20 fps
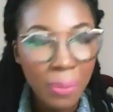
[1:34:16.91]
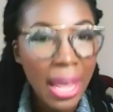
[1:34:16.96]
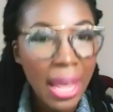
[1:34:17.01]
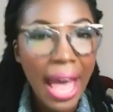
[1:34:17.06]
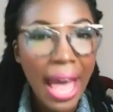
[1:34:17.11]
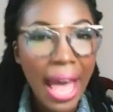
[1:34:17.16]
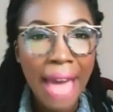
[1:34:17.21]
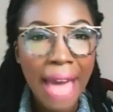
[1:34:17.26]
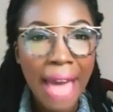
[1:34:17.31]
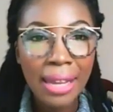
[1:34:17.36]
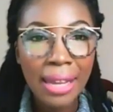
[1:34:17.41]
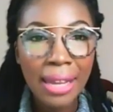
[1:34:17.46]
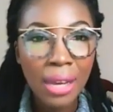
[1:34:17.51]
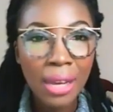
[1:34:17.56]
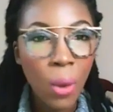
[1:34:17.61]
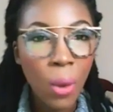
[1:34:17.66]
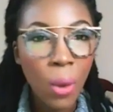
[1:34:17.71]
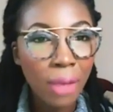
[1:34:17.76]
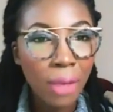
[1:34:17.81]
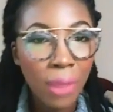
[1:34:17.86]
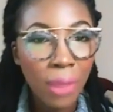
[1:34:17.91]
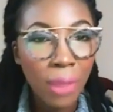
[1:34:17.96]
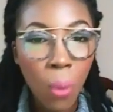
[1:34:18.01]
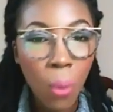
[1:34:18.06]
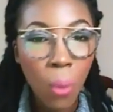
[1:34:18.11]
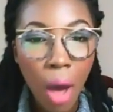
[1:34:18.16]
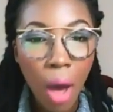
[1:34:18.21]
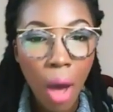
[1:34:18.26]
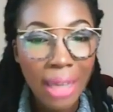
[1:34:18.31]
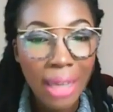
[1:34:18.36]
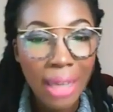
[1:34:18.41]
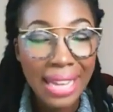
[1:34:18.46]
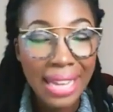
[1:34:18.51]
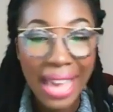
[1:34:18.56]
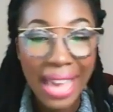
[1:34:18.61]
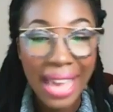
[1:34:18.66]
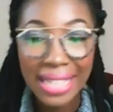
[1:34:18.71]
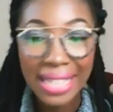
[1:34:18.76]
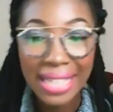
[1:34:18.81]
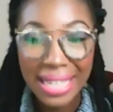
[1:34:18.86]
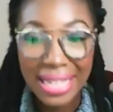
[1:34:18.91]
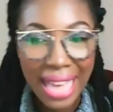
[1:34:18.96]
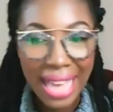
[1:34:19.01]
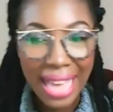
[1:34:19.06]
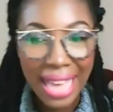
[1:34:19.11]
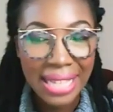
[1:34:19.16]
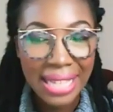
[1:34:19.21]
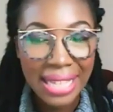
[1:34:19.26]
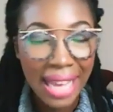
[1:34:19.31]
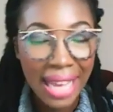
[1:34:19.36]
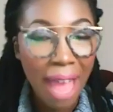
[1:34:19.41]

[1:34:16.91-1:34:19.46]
and the going for the walks and the exercising.